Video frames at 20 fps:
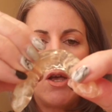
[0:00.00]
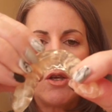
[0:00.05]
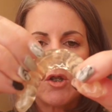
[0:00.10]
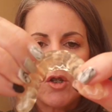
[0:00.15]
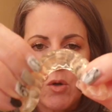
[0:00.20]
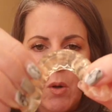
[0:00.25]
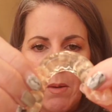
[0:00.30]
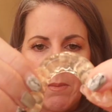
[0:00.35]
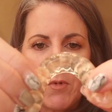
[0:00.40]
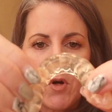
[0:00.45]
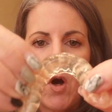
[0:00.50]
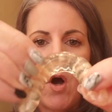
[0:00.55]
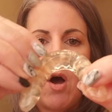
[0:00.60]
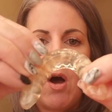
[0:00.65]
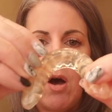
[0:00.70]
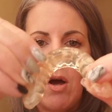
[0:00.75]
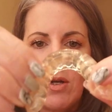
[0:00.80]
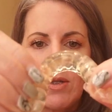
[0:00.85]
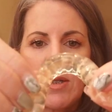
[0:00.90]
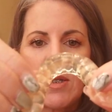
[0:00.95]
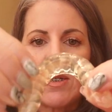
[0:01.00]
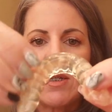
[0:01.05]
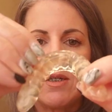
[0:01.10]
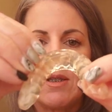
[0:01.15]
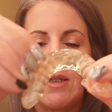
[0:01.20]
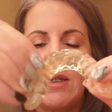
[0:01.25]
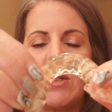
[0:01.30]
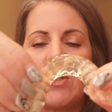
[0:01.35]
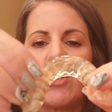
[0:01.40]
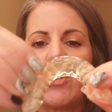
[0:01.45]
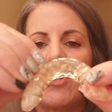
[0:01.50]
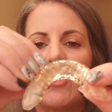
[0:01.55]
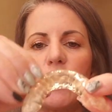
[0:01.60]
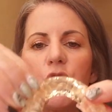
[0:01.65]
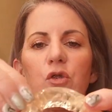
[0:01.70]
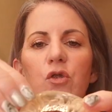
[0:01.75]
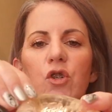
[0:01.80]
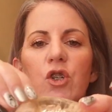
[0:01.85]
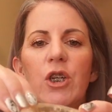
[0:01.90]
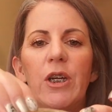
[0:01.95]
So I'm constantly
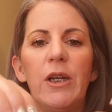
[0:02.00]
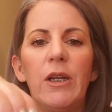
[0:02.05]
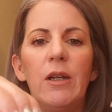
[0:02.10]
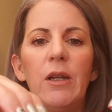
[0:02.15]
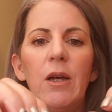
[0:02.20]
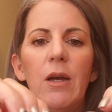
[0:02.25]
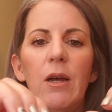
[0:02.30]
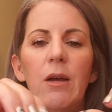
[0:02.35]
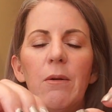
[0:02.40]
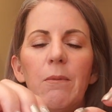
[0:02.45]
searching.